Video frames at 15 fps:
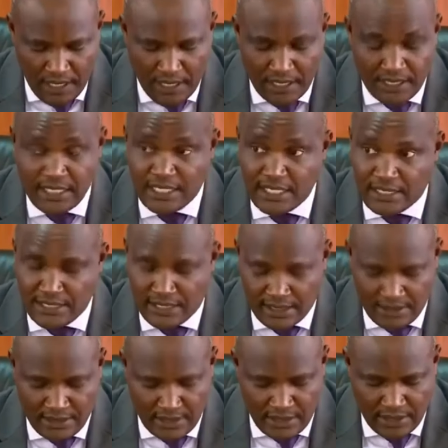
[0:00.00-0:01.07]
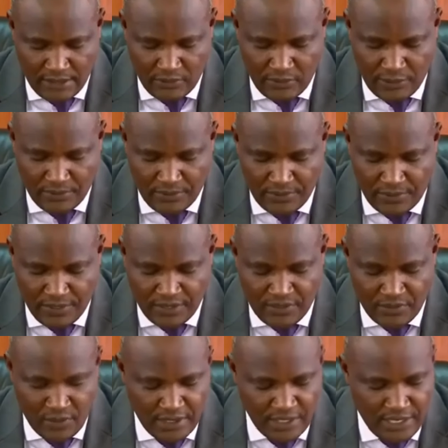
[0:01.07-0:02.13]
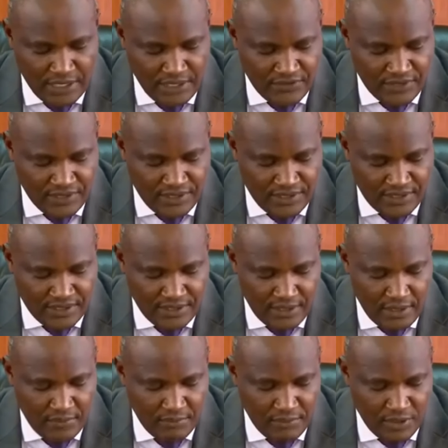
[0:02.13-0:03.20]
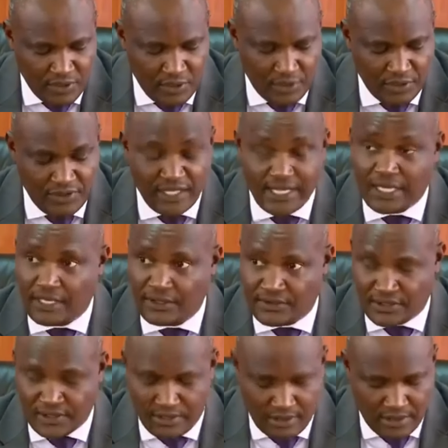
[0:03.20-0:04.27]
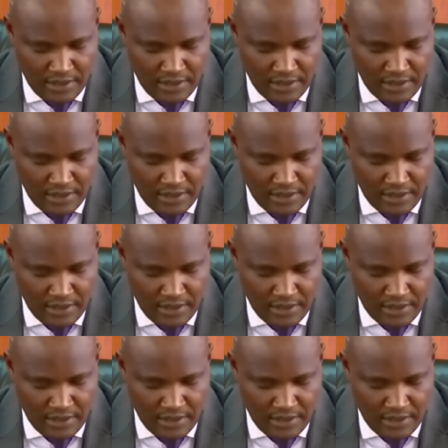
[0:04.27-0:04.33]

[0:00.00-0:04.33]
indicated that he will be pursuing interests beyond the country,